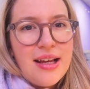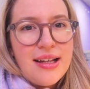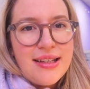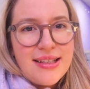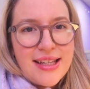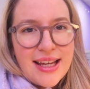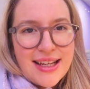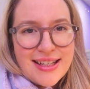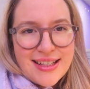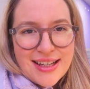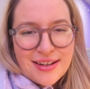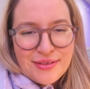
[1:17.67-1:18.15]

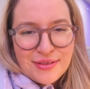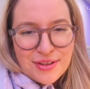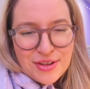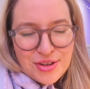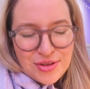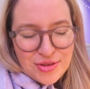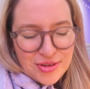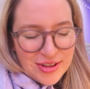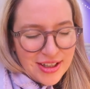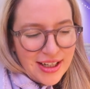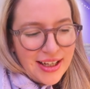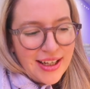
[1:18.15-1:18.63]
take down the
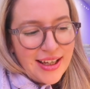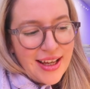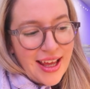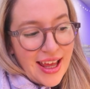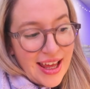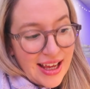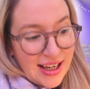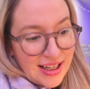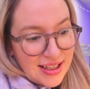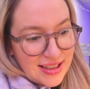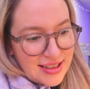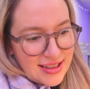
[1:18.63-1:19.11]
tree,
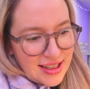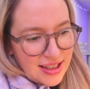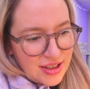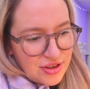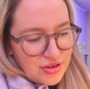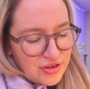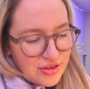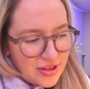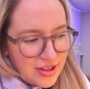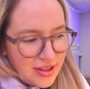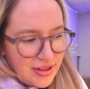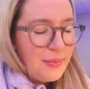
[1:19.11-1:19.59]

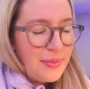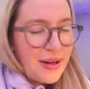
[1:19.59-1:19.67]
etc.